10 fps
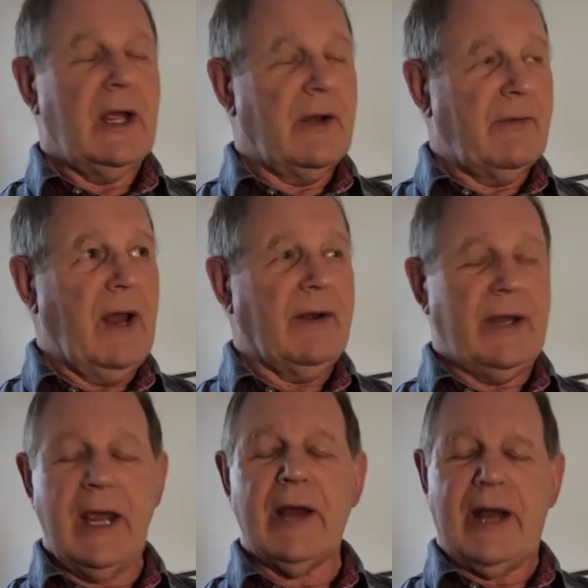And round
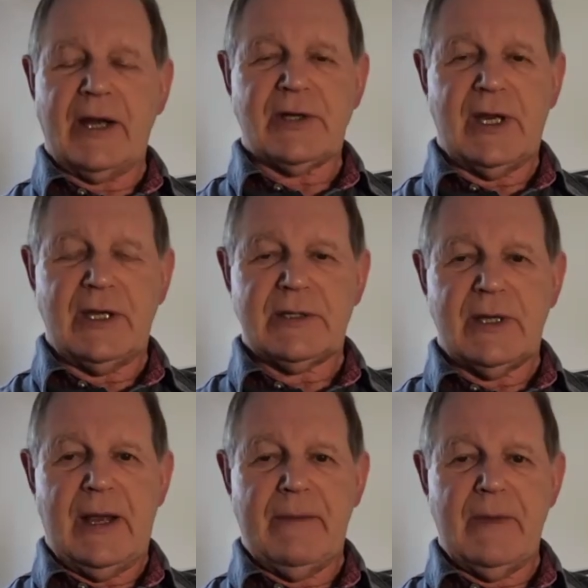here, actually, is
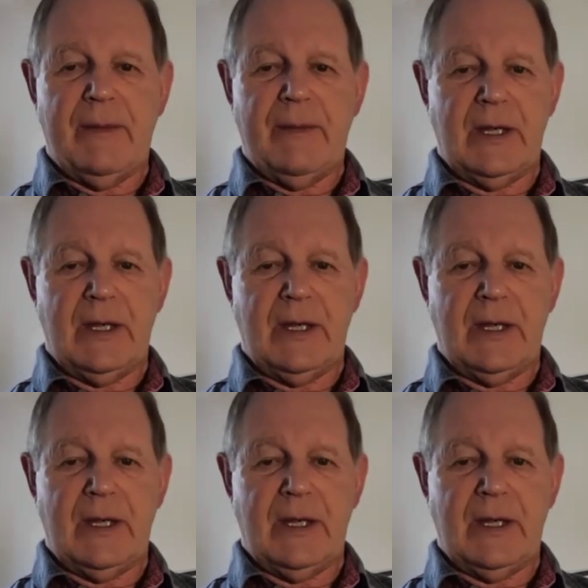as